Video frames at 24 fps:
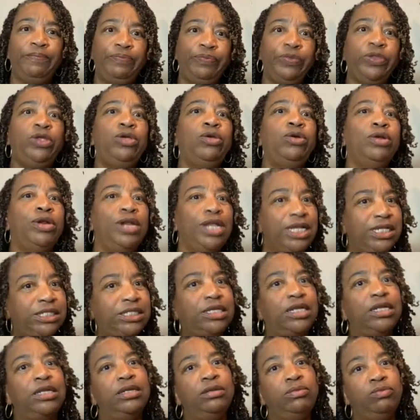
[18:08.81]
you need
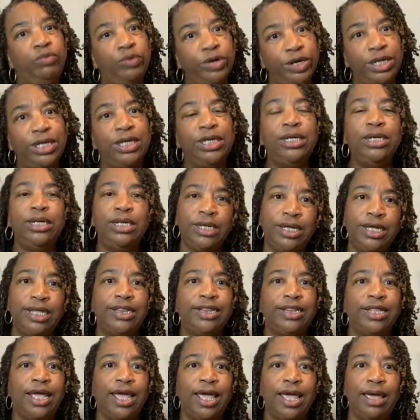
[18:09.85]
to really look
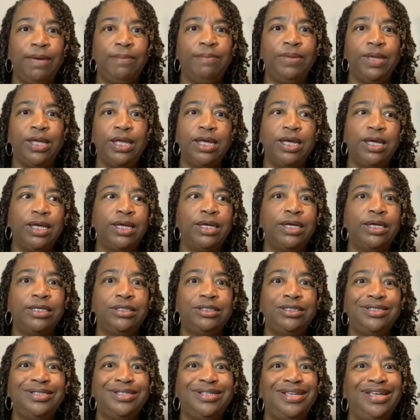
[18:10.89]
at that,
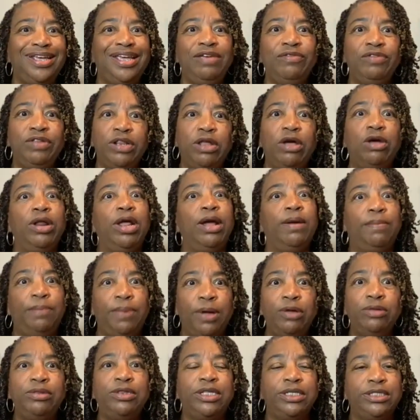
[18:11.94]
because even though they're
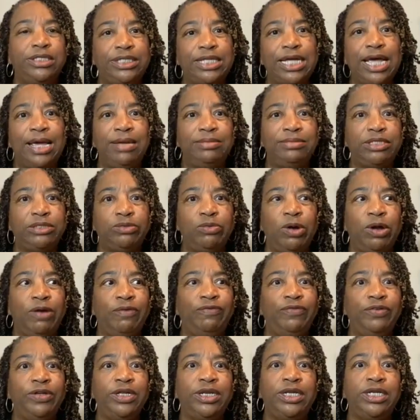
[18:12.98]
both the same
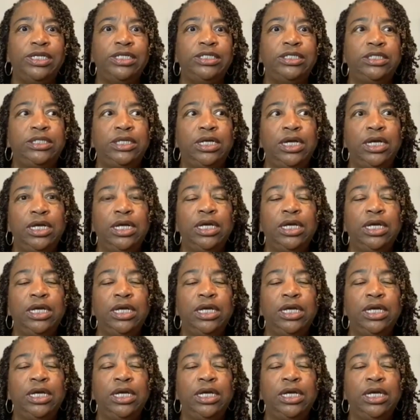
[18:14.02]
square footage,